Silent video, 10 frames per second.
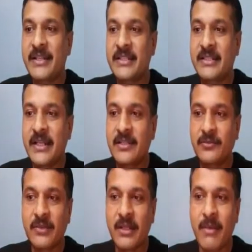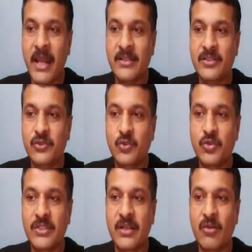Z square minus
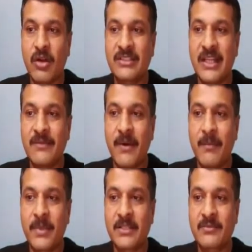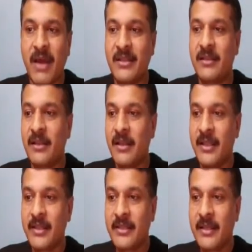2z cos alpha plus 1.
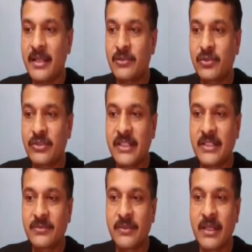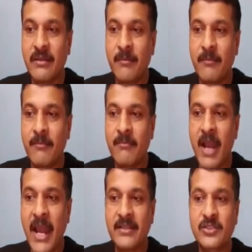Here also z square
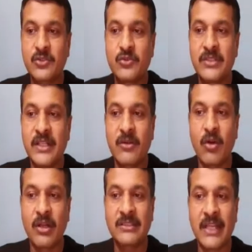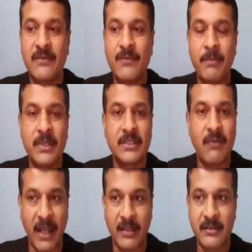minus 2z cos alpha plus
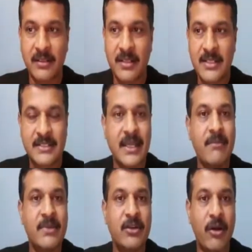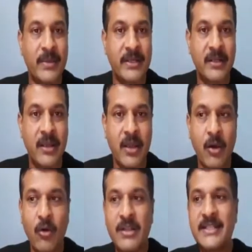1. Same denominator.
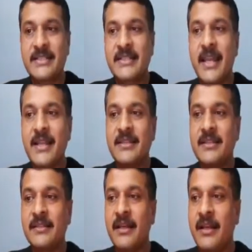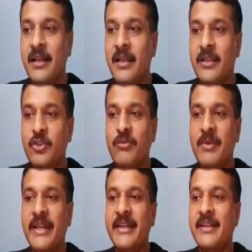Only change in the
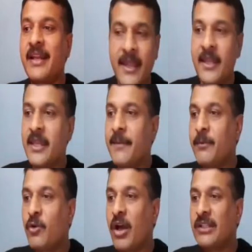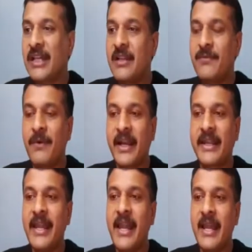numerator. If cos alpha k,
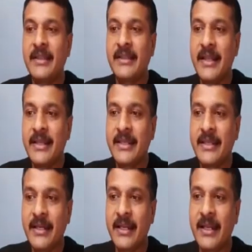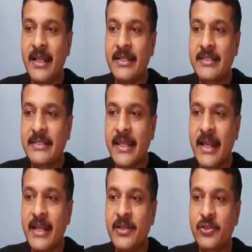then here z
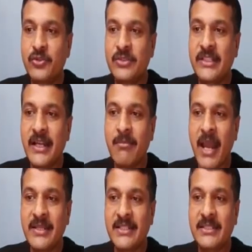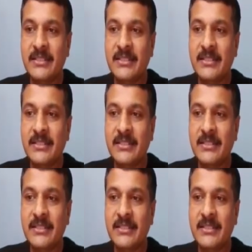into z minus